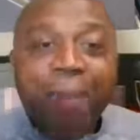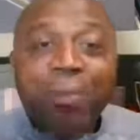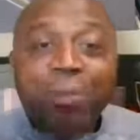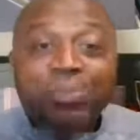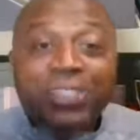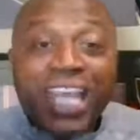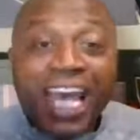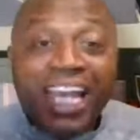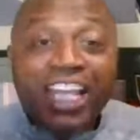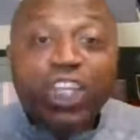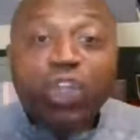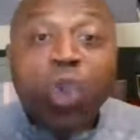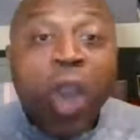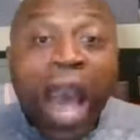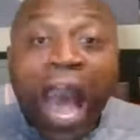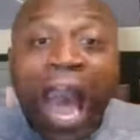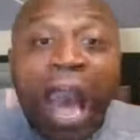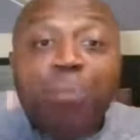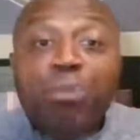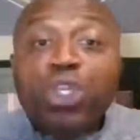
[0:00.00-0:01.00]
I'm telling
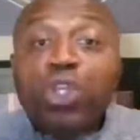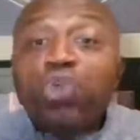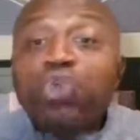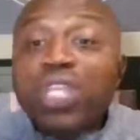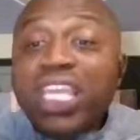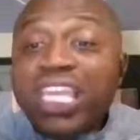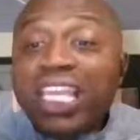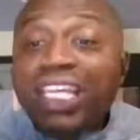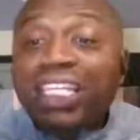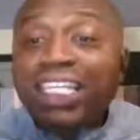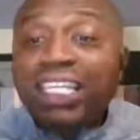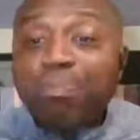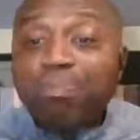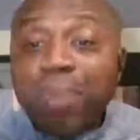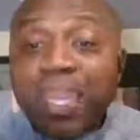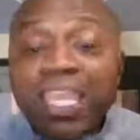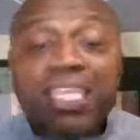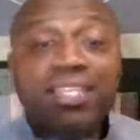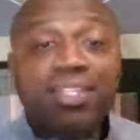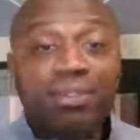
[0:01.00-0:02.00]
you, I'm
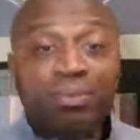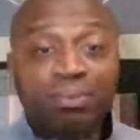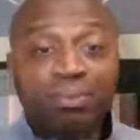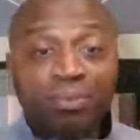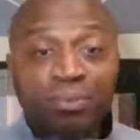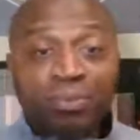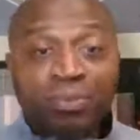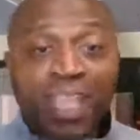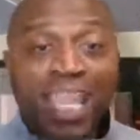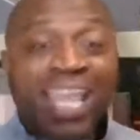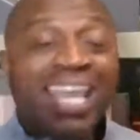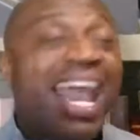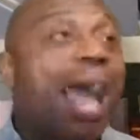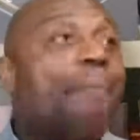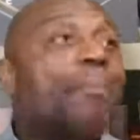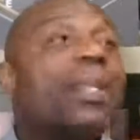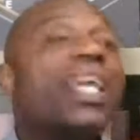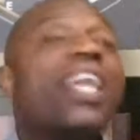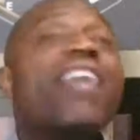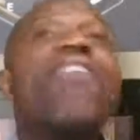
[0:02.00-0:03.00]
uniquely me. And
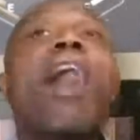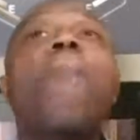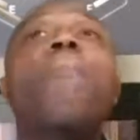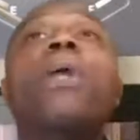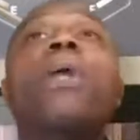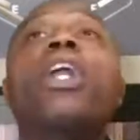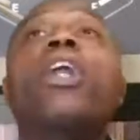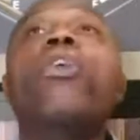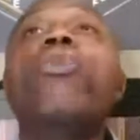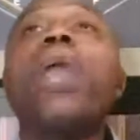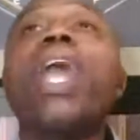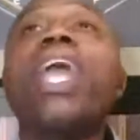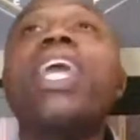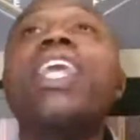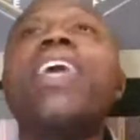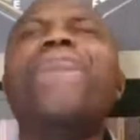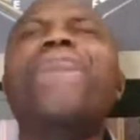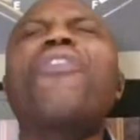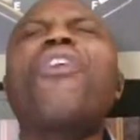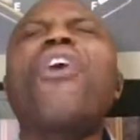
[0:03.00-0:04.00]
I believe I've been
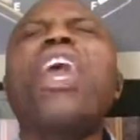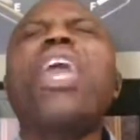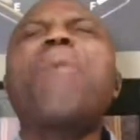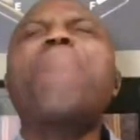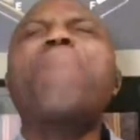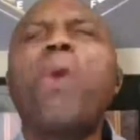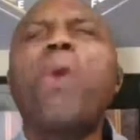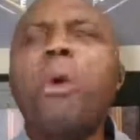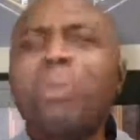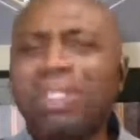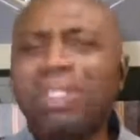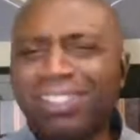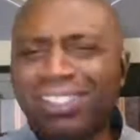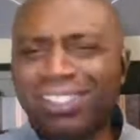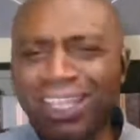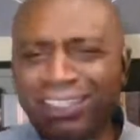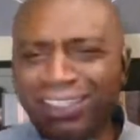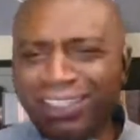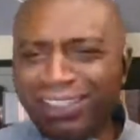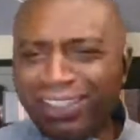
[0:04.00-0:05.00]
created for a moment
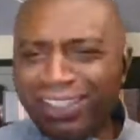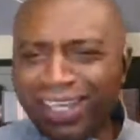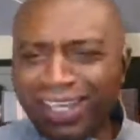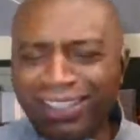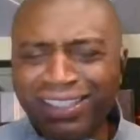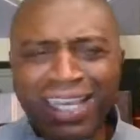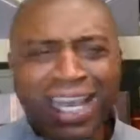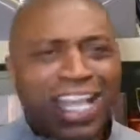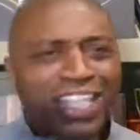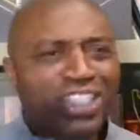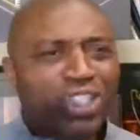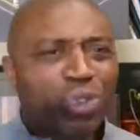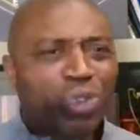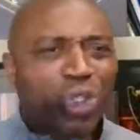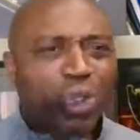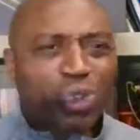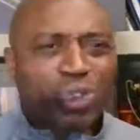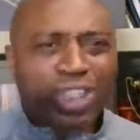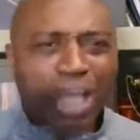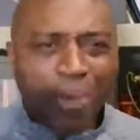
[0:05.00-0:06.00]
such as this
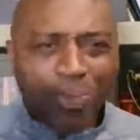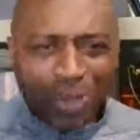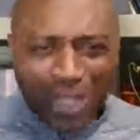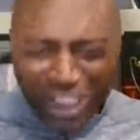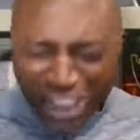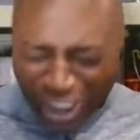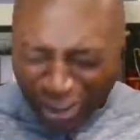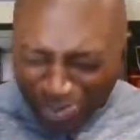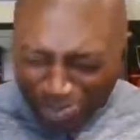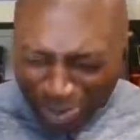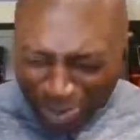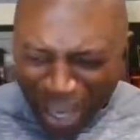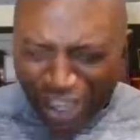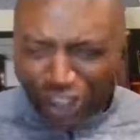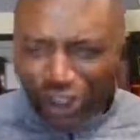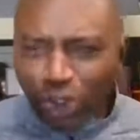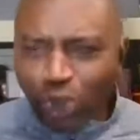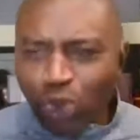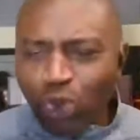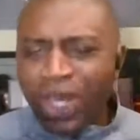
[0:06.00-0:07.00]
to do something
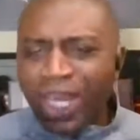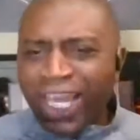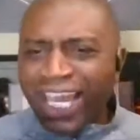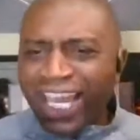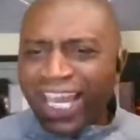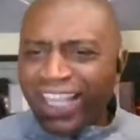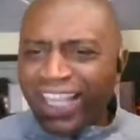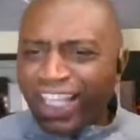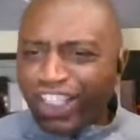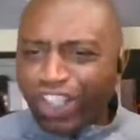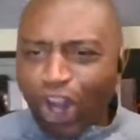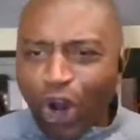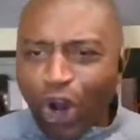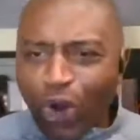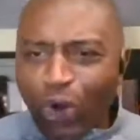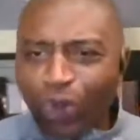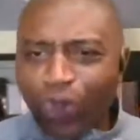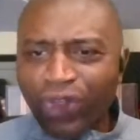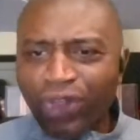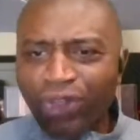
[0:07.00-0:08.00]
special in this
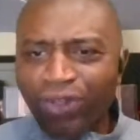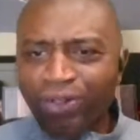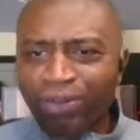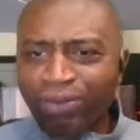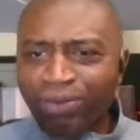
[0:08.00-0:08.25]
earth.